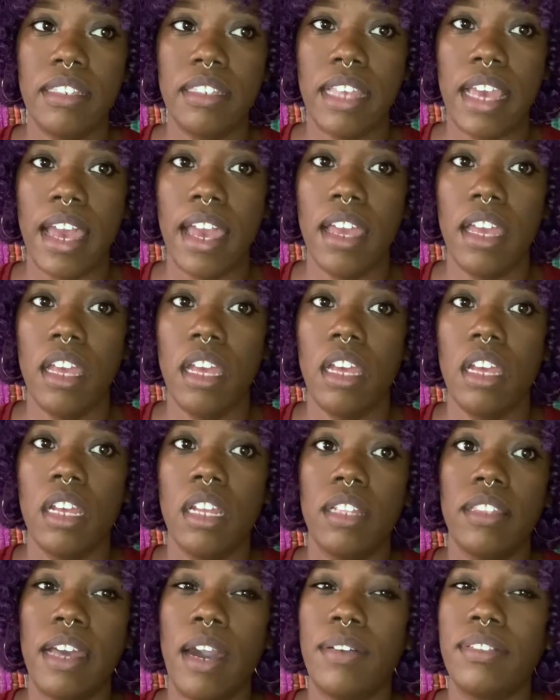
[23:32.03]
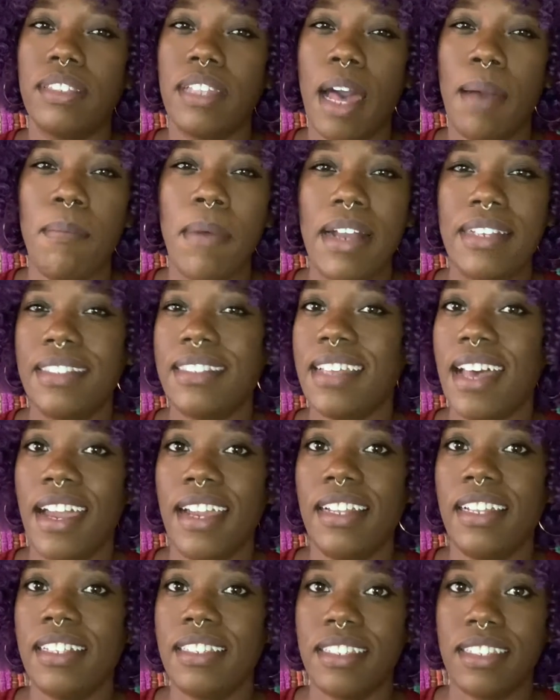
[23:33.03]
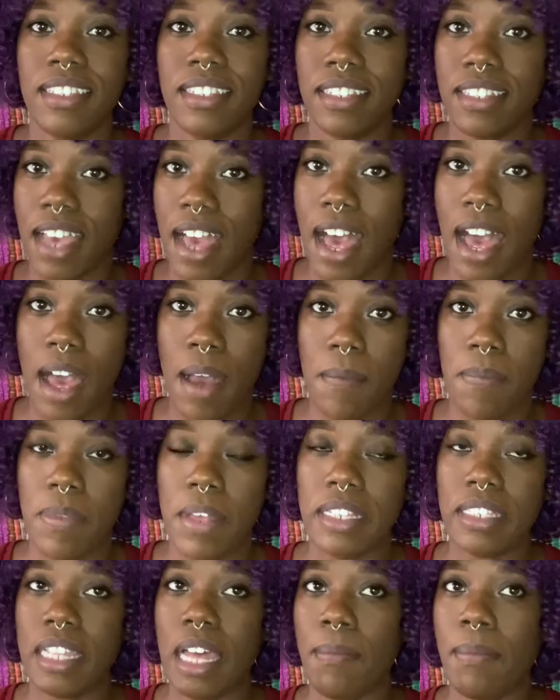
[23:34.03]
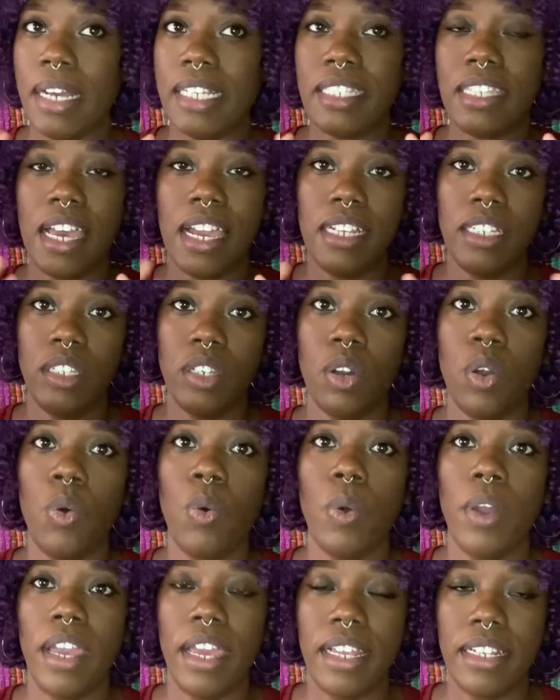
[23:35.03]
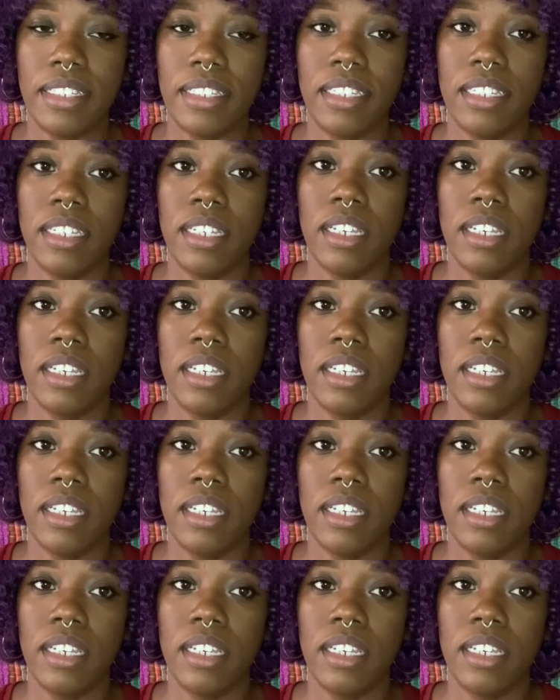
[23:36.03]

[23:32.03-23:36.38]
that's not my sign to stop. That's not my sign to quit.